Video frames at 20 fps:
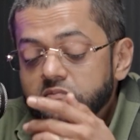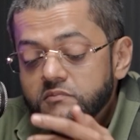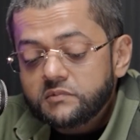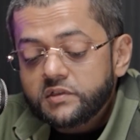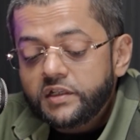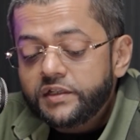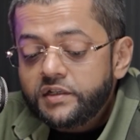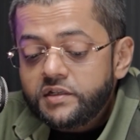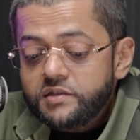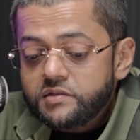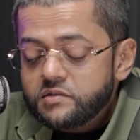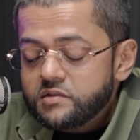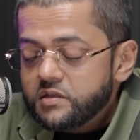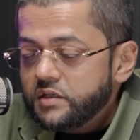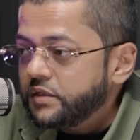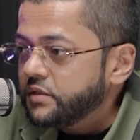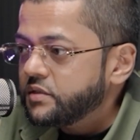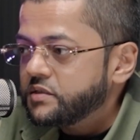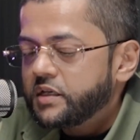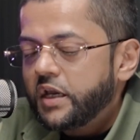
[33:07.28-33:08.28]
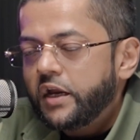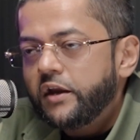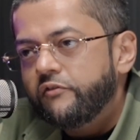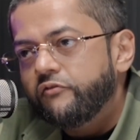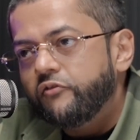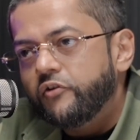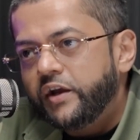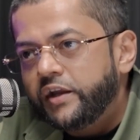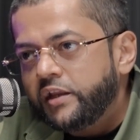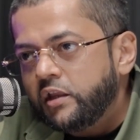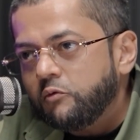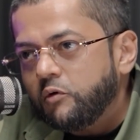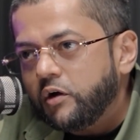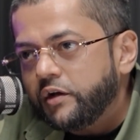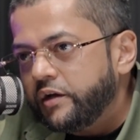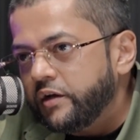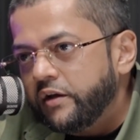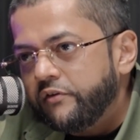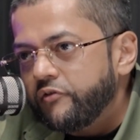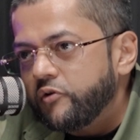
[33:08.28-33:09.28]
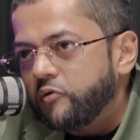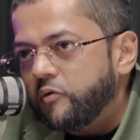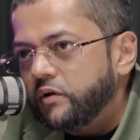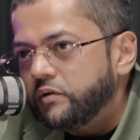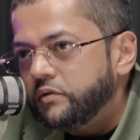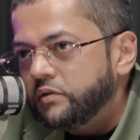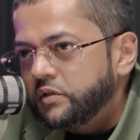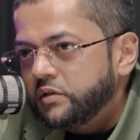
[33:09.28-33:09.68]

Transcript: It's scary for anyone and everyone.